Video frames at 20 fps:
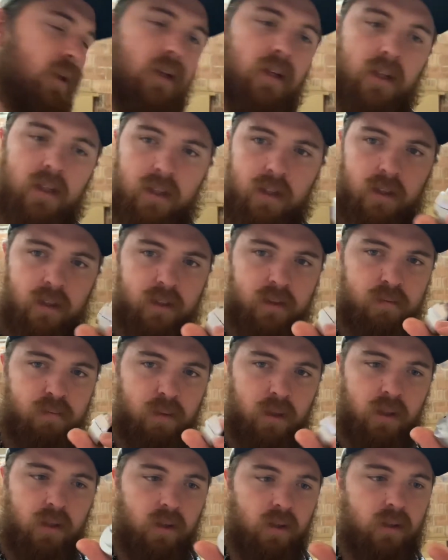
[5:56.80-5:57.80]
this
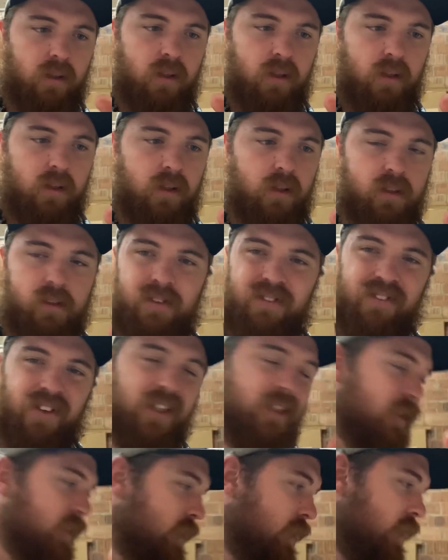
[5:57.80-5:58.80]
bit on as a
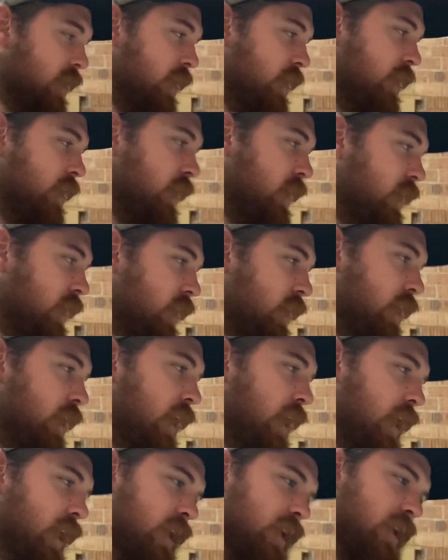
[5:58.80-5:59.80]
vent,
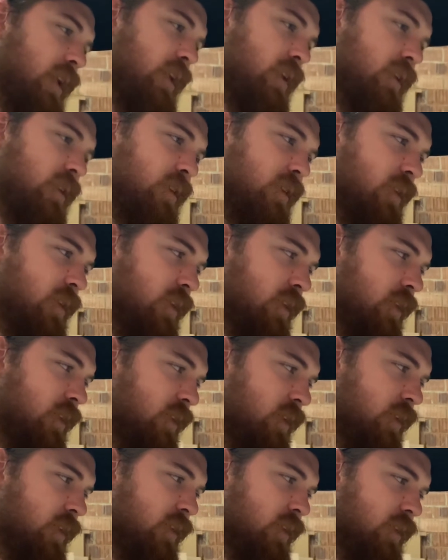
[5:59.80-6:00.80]
and
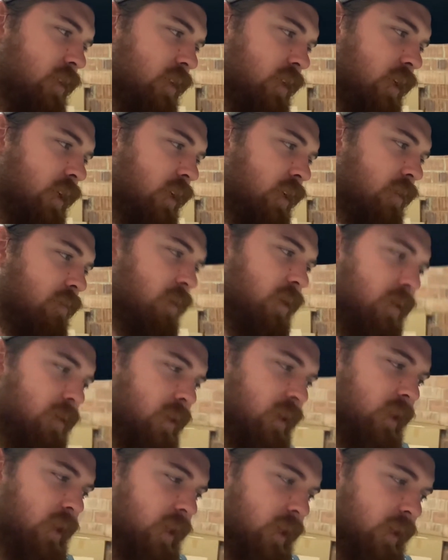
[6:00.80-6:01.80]
I
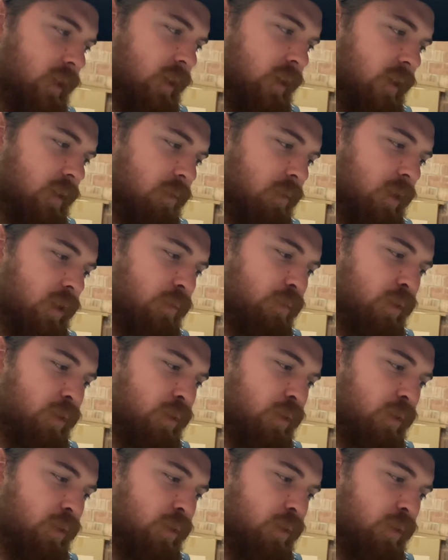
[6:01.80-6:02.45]
think I'm going to put a